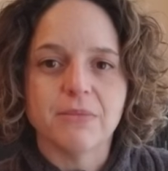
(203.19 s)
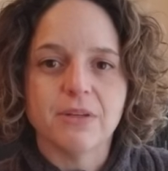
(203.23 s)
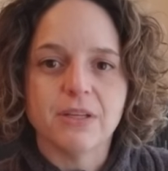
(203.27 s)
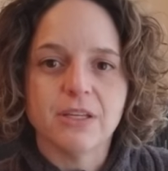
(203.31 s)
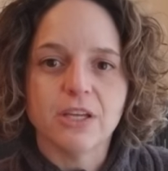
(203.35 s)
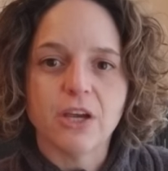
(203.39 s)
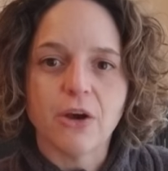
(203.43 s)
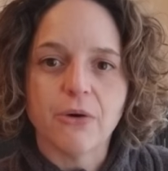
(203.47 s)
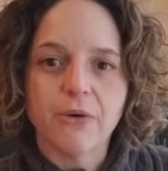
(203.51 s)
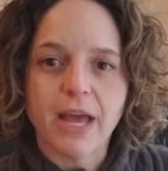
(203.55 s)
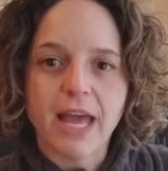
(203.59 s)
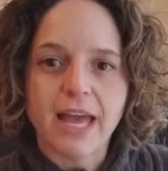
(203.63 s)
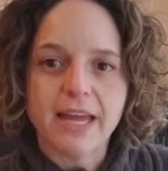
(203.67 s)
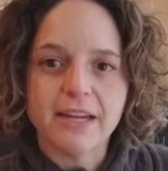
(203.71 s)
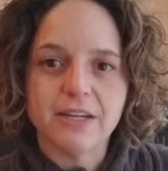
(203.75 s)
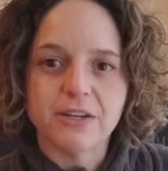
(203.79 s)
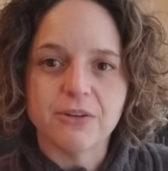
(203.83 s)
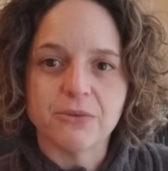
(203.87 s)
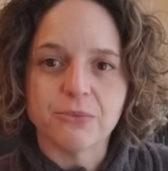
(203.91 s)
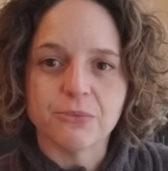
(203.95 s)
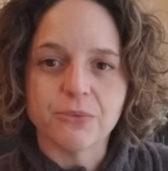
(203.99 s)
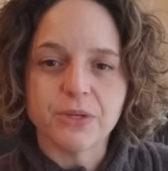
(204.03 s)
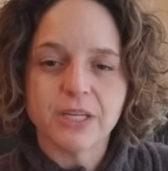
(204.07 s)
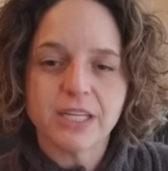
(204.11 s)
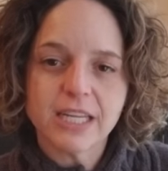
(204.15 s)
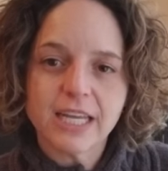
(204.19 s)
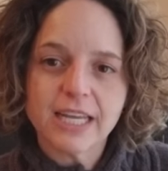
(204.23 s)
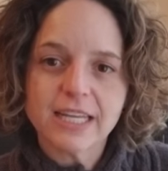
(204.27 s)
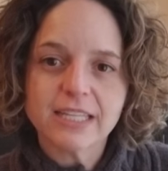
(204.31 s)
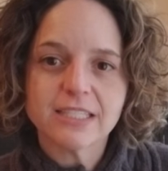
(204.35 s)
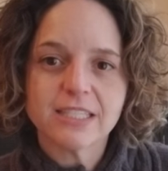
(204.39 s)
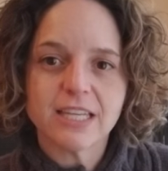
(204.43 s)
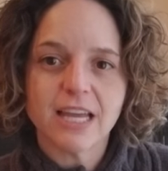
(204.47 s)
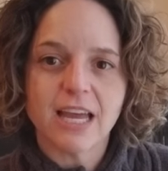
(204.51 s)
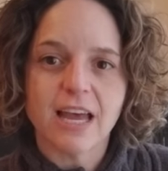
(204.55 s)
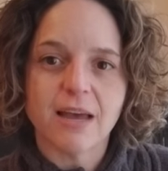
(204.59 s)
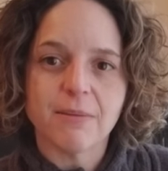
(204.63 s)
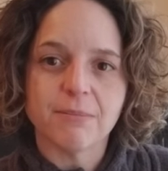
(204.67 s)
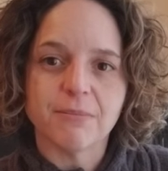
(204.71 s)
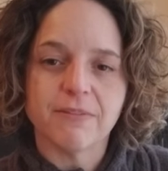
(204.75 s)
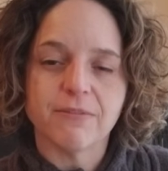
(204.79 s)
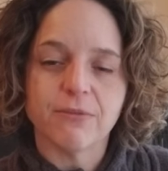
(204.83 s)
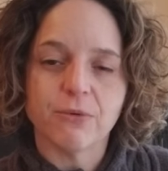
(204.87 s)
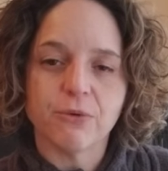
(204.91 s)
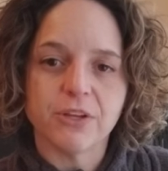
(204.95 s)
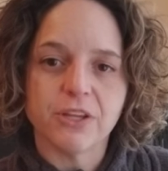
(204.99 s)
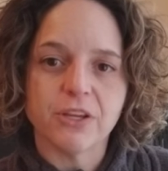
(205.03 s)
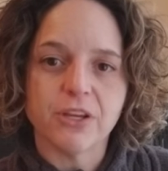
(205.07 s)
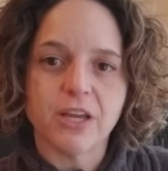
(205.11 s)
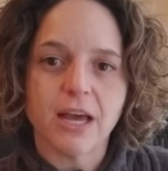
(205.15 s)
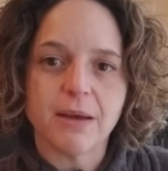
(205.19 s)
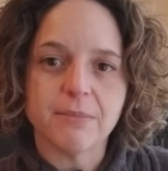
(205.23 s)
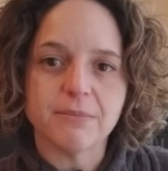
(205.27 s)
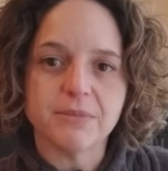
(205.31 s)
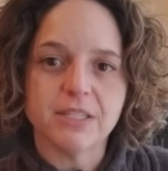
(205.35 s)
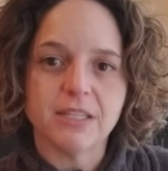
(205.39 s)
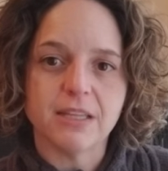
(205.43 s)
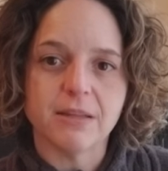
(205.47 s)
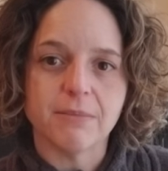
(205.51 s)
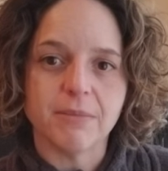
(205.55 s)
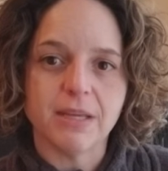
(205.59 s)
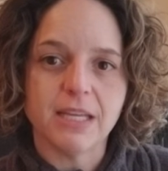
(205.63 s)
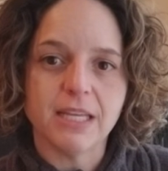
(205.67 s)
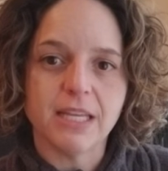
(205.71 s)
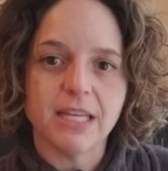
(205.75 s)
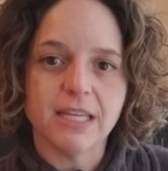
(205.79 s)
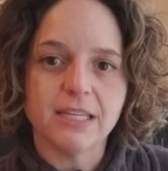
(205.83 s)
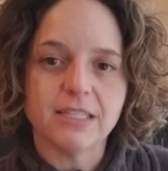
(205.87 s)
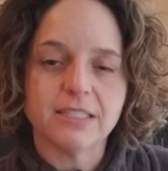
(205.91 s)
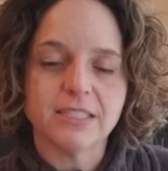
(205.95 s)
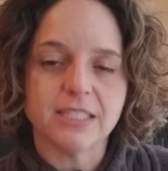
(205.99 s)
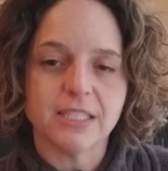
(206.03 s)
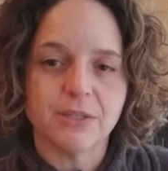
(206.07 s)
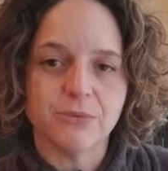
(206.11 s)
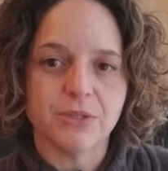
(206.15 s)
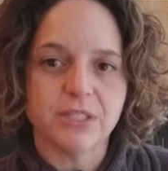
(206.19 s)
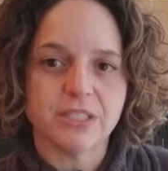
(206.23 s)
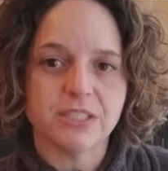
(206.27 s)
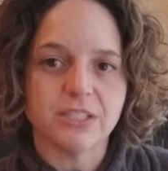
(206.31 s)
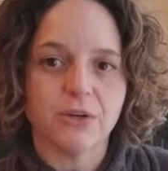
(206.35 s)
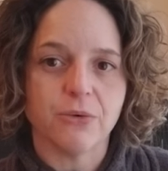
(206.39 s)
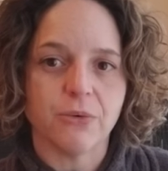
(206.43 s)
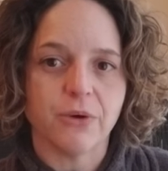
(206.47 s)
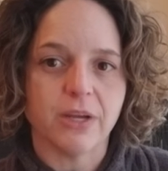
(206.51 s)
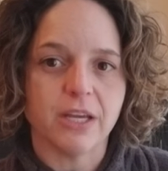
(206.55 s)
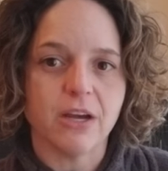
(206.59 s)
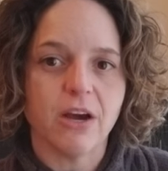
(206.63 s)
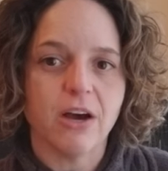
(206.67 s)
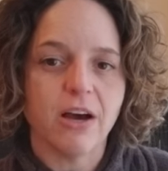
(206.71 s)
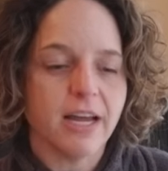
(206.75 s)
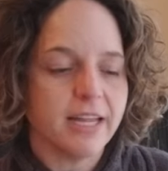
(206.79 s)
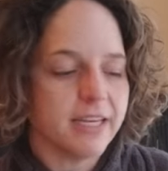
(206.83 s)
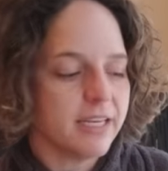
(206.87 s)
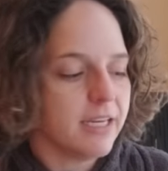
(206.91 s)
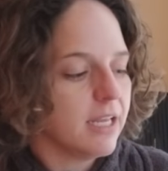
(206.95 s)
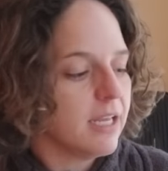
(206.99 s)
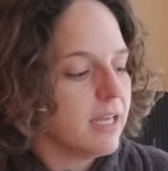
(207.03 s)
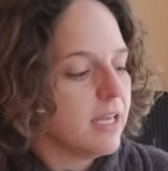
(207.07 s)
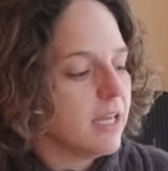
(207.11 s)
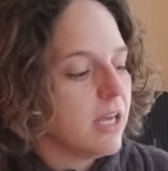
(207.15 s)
Go ahead and read it before you come to the meeting, see what's going on.